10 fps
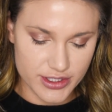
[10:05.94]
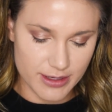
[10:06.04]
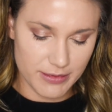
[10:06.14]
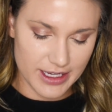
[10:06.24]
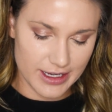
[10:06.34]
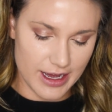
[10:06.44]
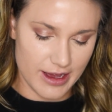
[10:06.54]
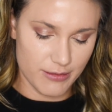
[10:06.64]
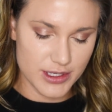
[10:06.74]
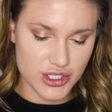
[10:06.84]
or something, I
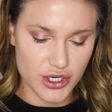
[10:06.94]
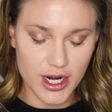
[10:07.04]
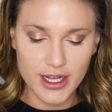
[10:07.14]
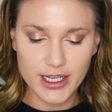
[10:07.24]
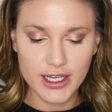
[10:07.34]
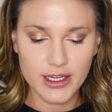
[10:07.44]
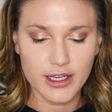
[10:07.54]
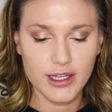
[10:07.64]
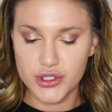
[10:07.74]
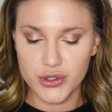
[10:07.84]
have been trying
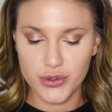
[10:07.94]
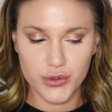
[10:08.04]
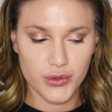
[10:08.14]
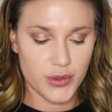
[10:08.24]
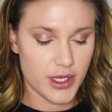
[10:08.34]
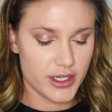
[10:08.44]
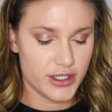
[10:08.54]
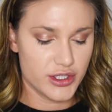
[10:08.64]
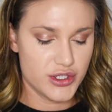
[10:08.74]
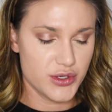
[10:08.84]
to
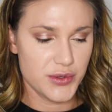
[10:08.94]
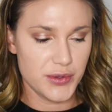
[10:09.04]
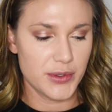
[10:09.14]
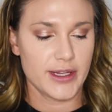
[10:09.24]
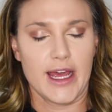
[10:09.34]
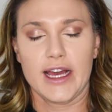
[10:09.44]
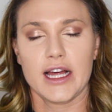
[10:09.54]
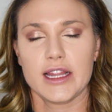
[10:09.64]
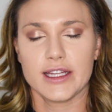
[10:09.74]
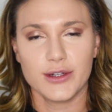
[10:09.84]
do
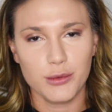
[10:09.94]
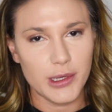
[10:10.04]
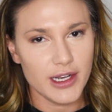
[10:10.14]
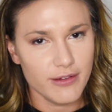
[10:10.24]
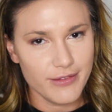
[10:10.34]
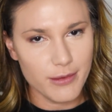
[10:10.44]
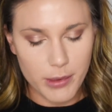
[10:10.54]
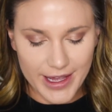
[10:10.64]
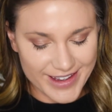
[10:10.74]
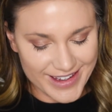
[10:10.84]
like a little bit of the
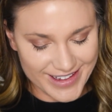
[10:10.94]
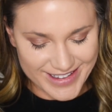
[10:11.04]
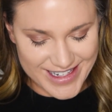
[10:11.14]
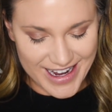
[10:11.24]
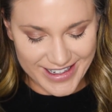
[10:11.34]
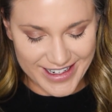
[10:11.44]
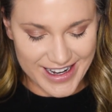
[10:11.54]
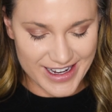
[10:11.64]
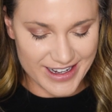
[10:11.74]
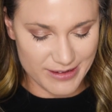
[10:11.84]
baking technique.